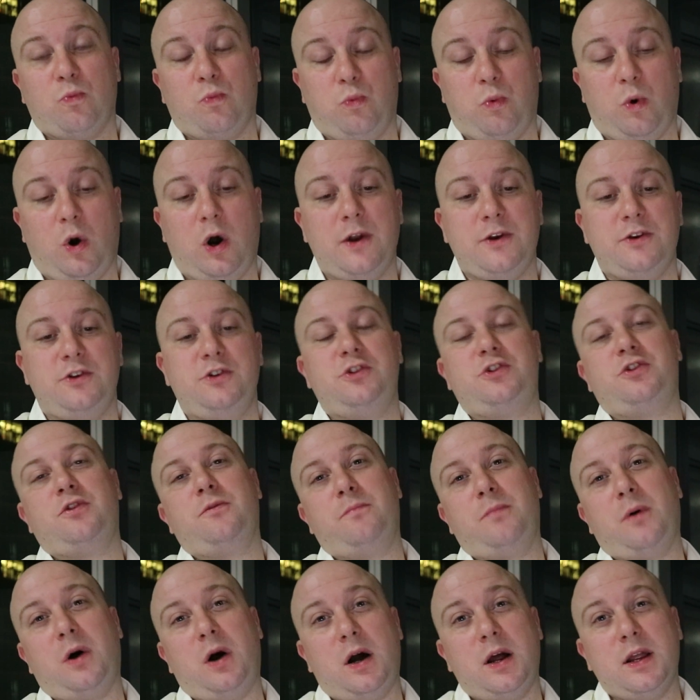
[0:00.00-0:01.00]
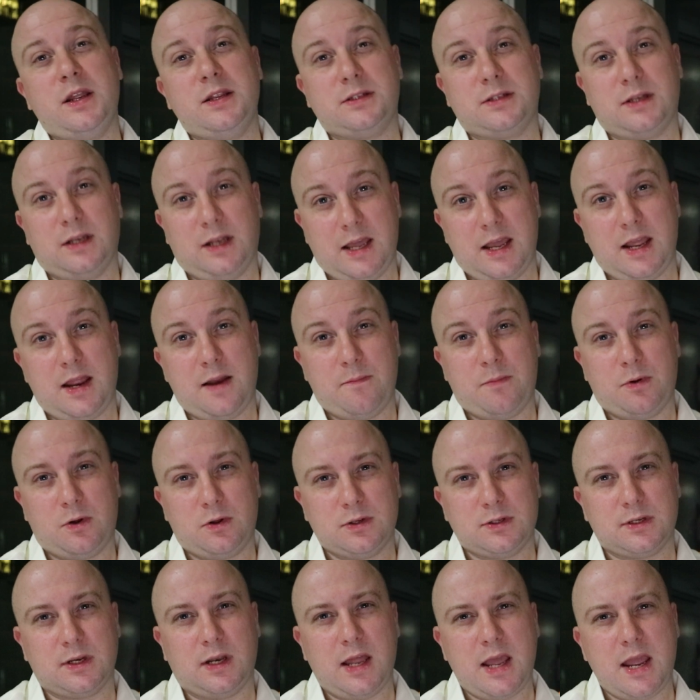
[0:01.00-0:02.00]
what you should buy is land,
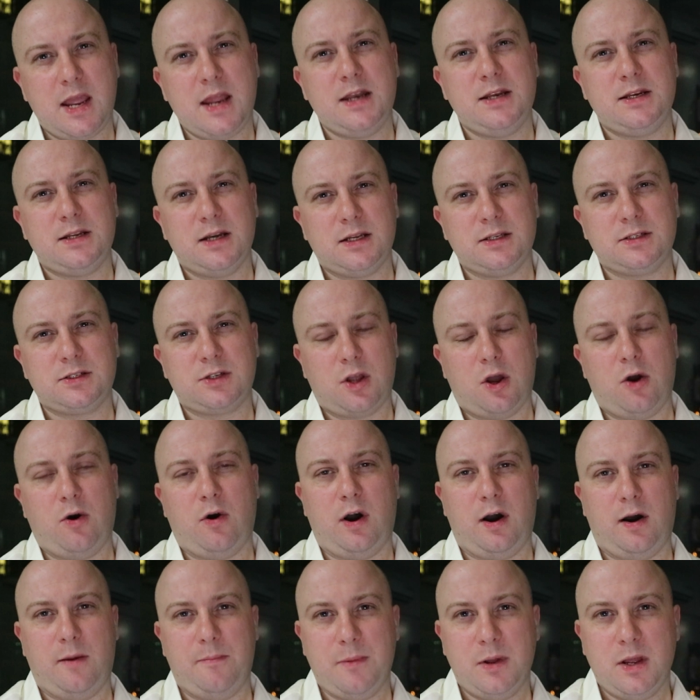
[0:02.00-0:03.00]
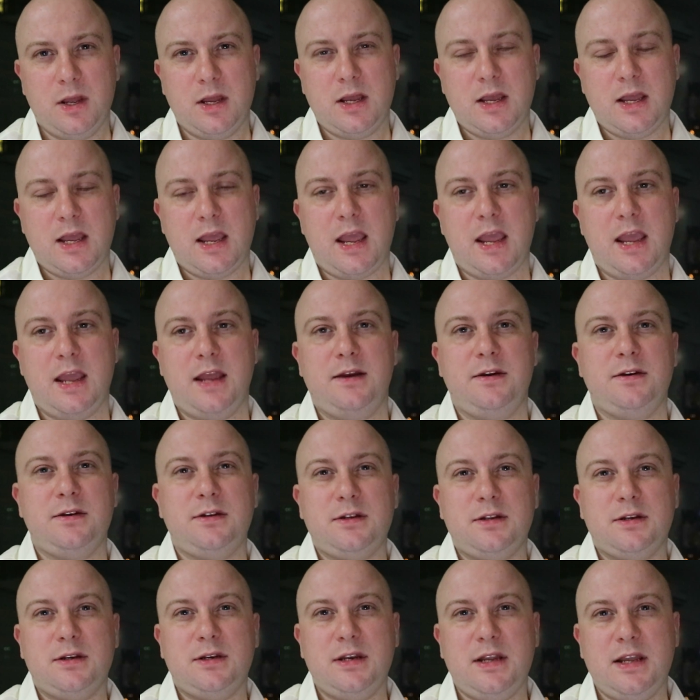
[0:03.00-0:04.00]
because land does go up, and
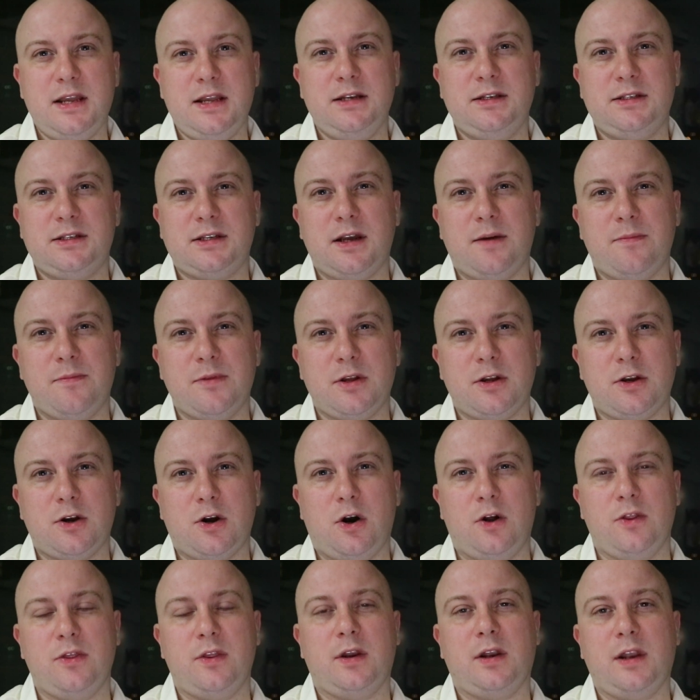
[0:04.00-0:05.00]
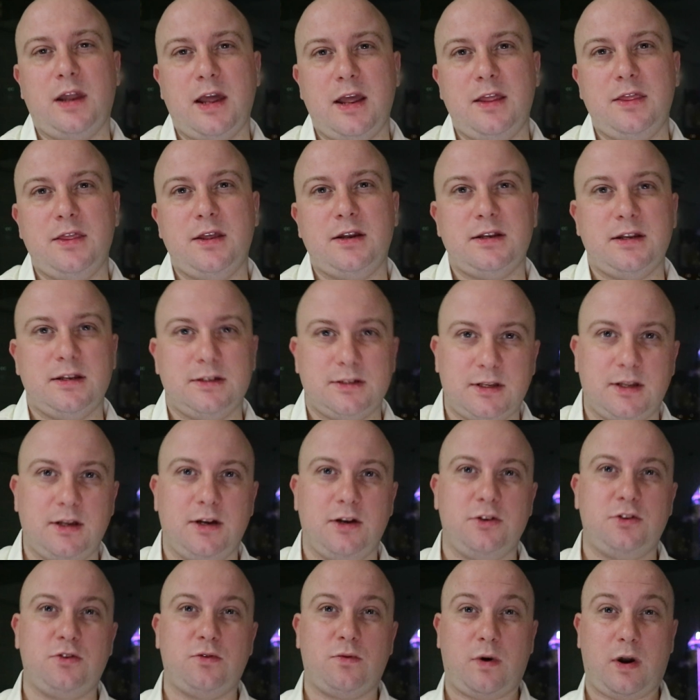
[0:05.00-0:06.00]
you need something on the land that's going
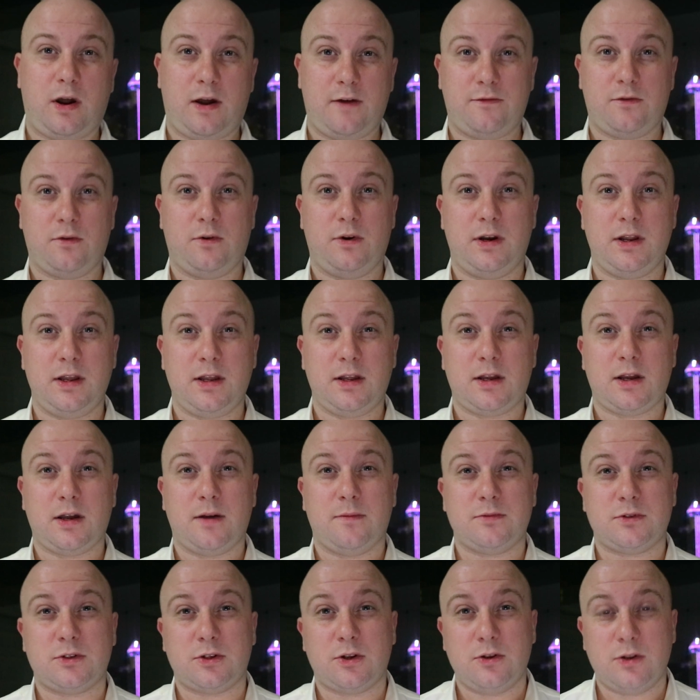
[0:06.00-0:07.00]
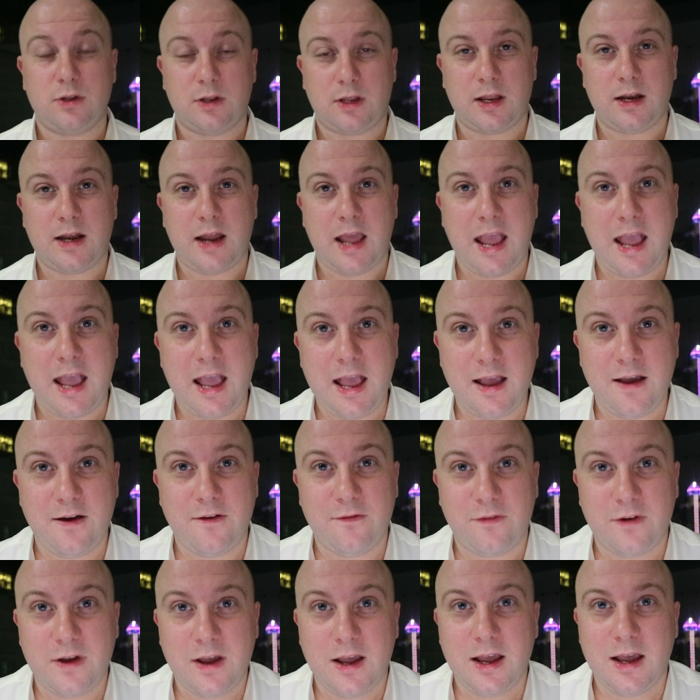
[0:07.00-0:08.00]
to derive you an income, so you can
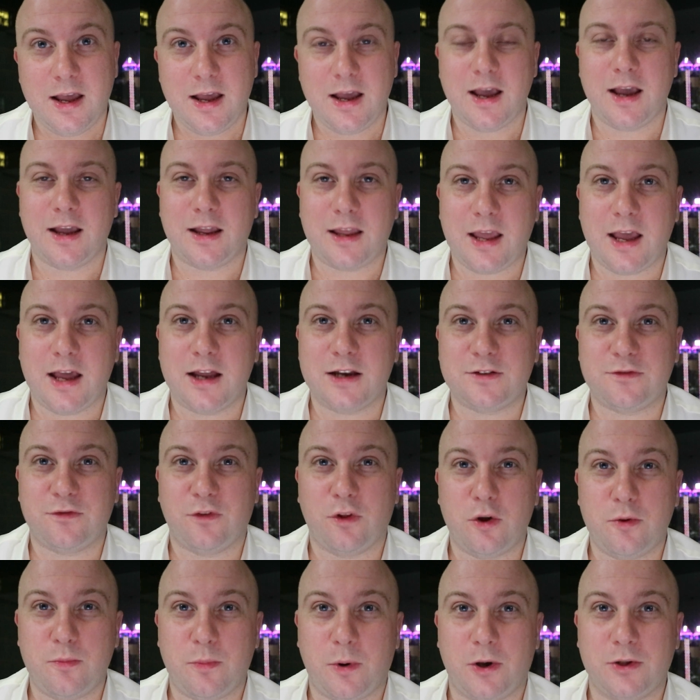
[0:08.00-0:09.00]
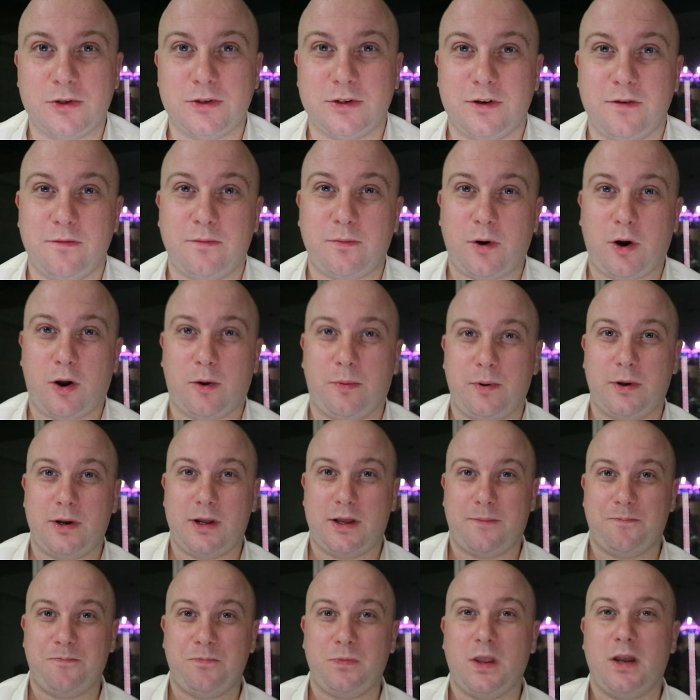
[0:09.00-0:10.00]
have a cash flow positive
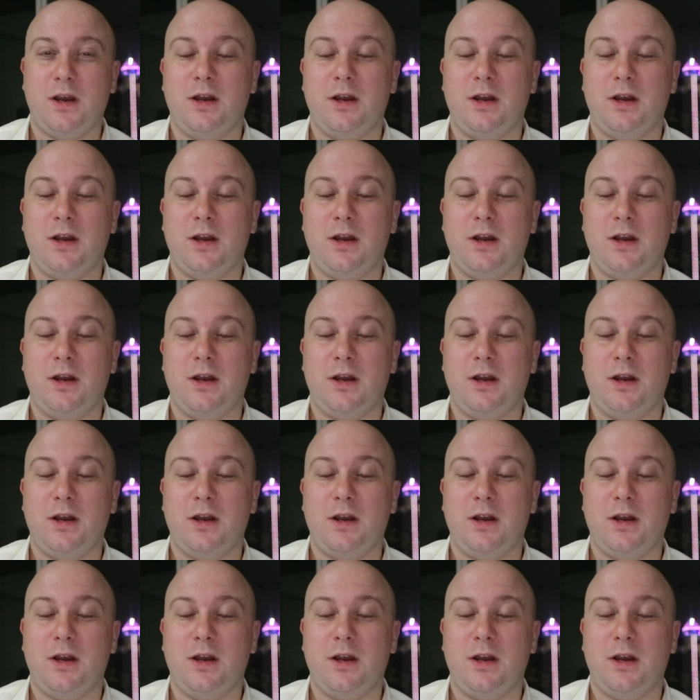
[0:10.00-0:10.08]
property.